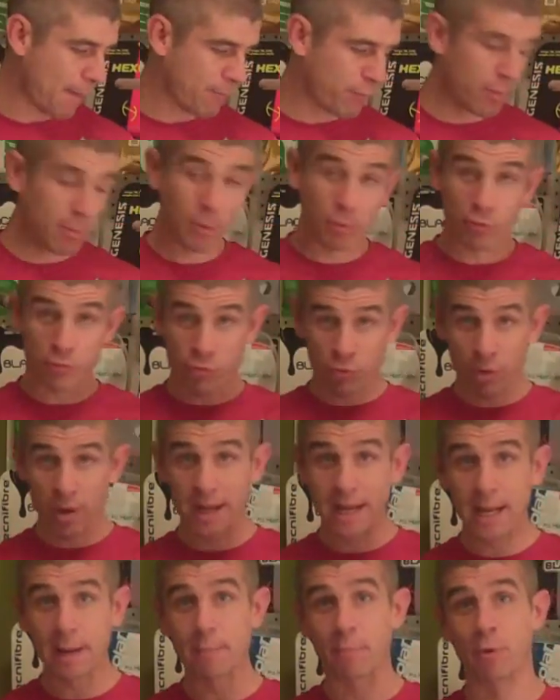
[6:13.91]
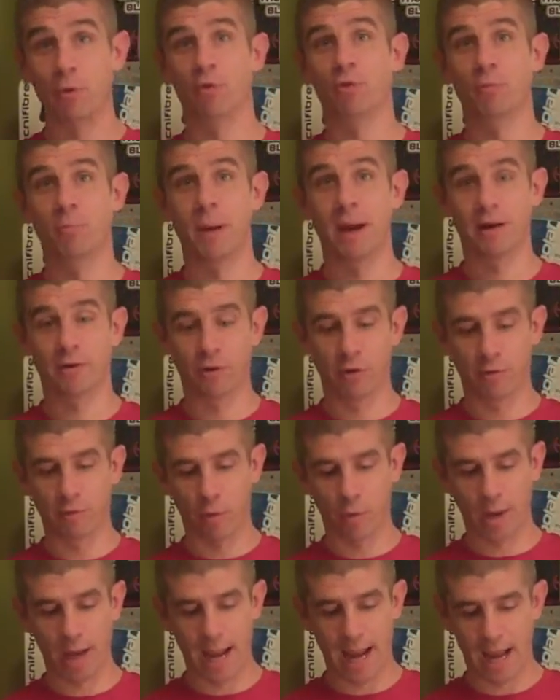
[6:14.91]
From a stringing perspective,
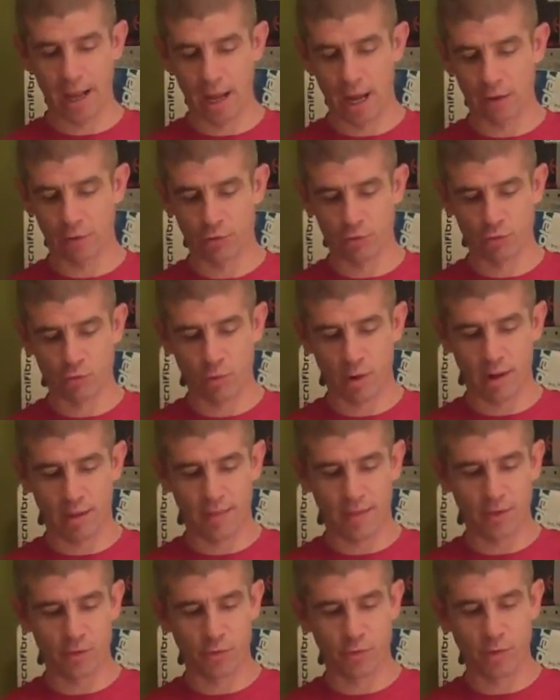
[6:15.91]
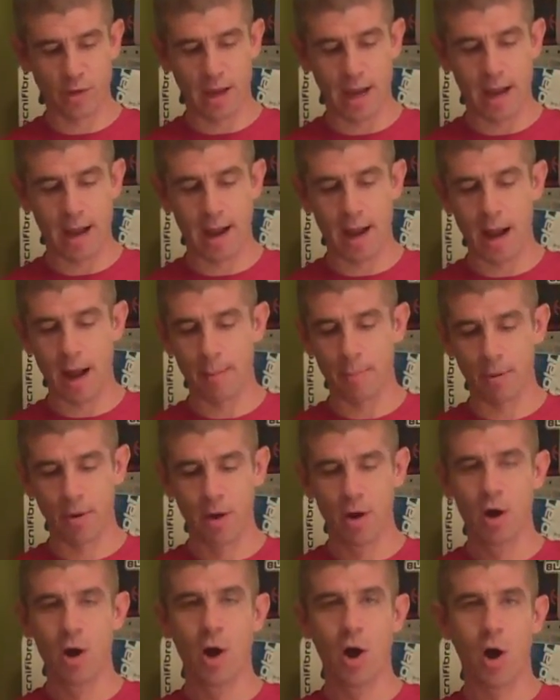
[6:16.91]
okay, I strung this up
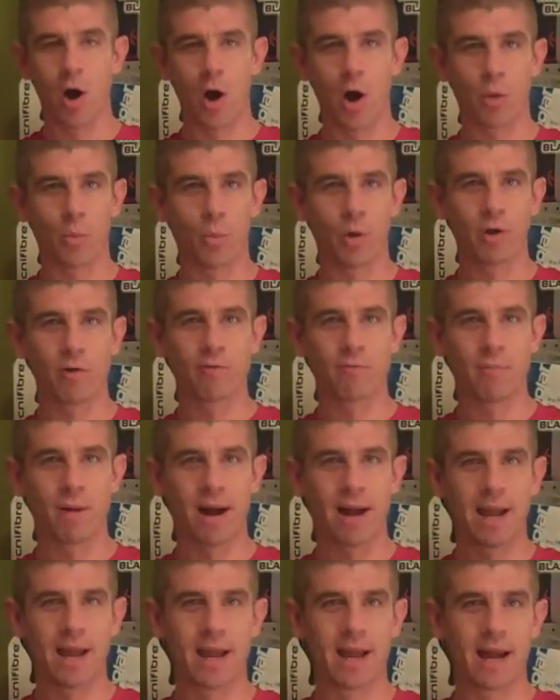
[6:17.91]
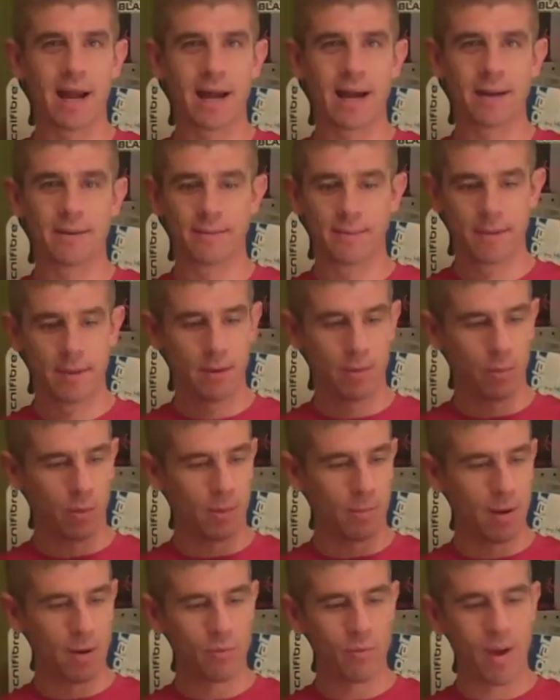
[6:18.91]
on one of
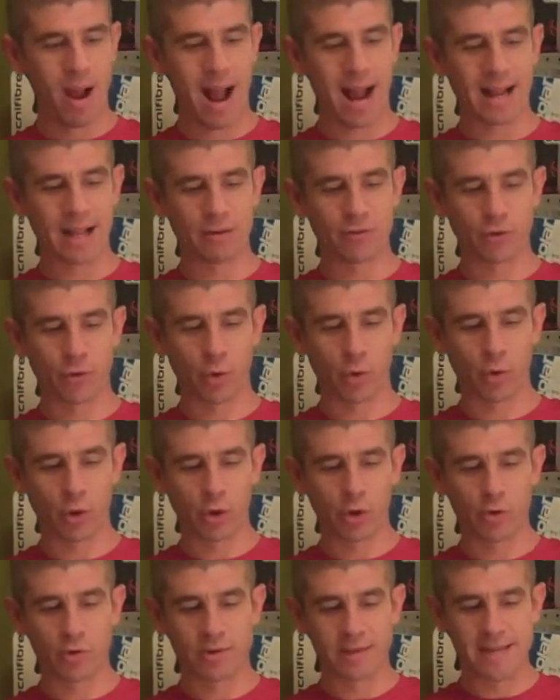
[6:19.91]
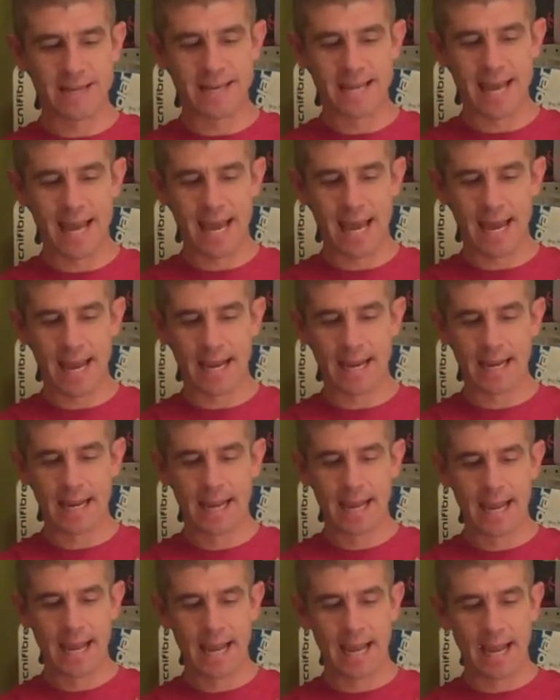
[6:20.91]
my rackets earlier today,
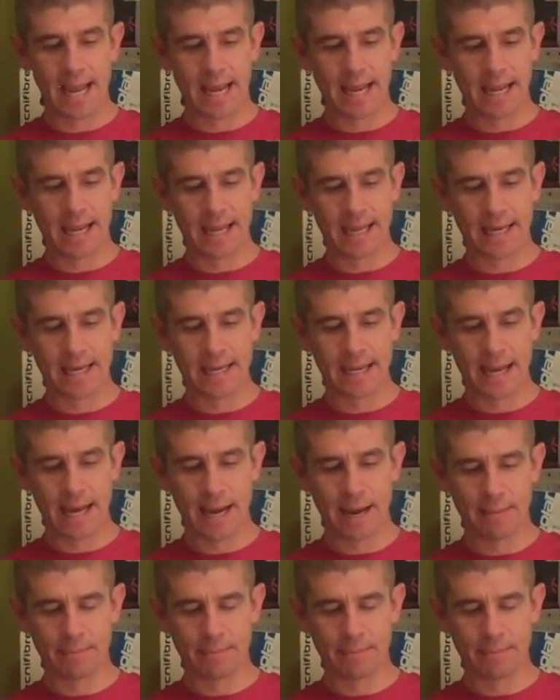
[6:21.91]
and